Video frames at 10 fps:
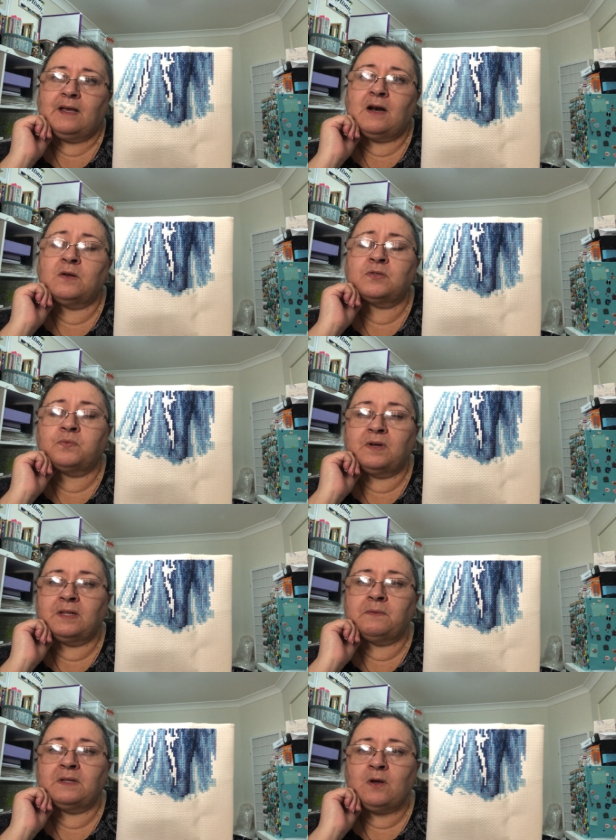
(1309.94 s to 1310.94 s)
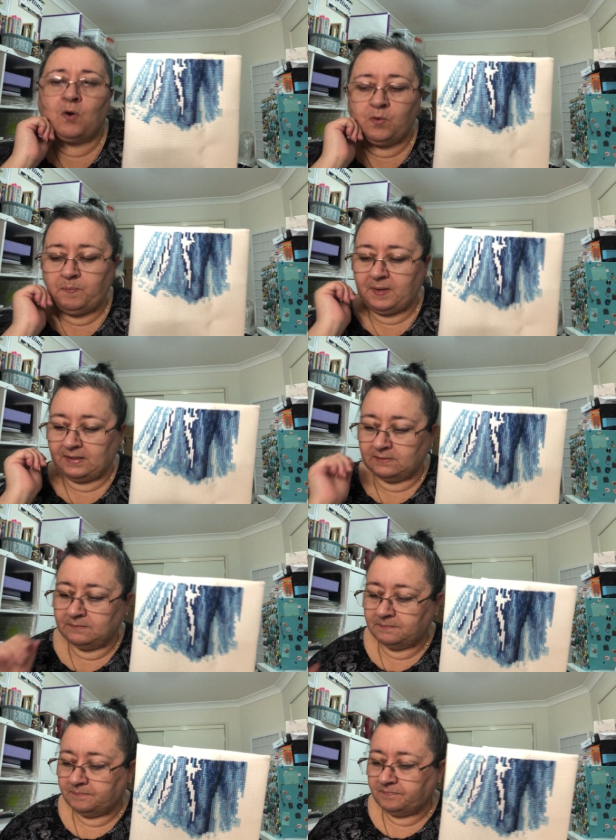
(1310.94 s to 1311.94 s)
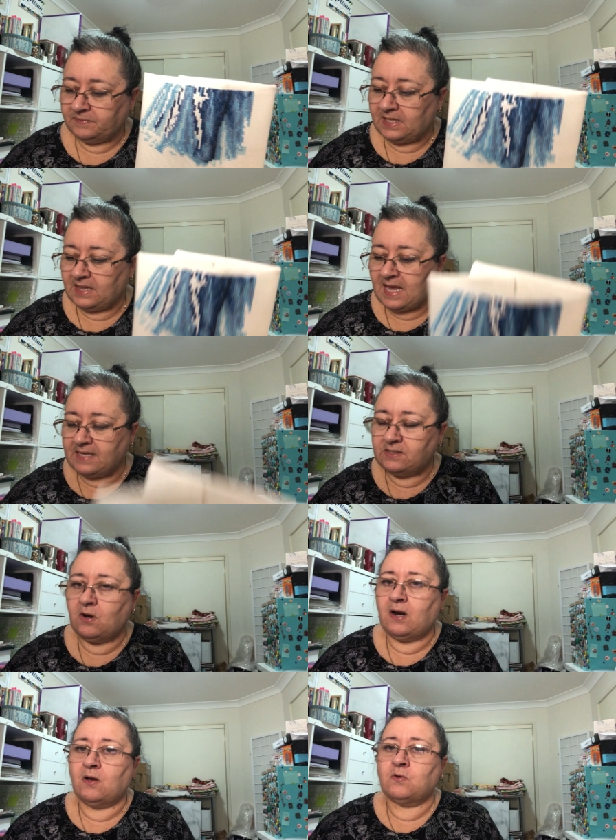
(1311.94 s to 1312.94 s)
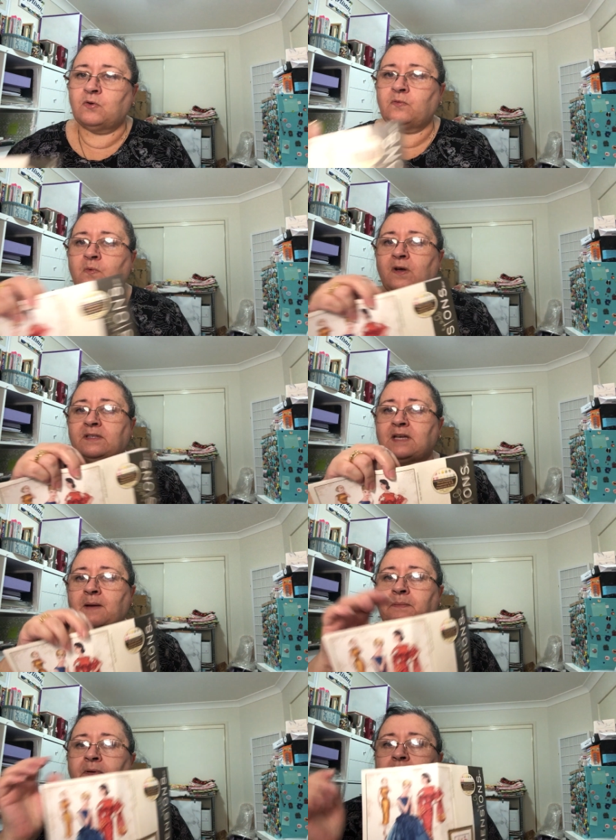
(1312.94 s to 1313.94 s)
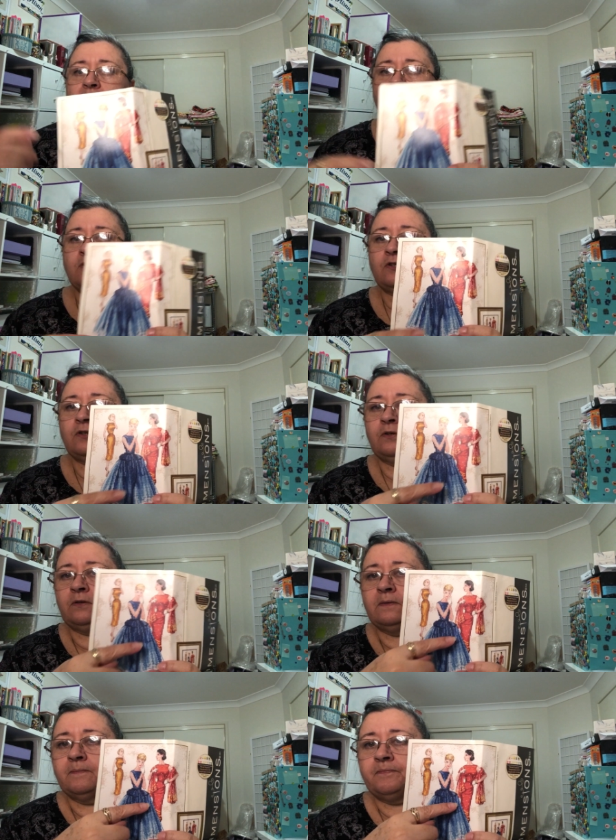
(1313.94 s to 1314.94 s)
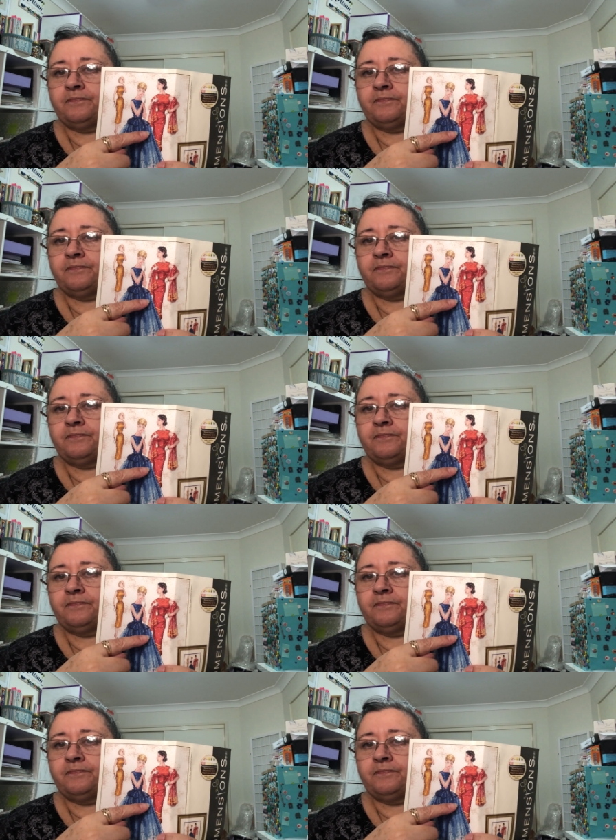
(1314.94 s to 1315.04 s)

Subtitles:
And I was really hoping that last night I could have worked up to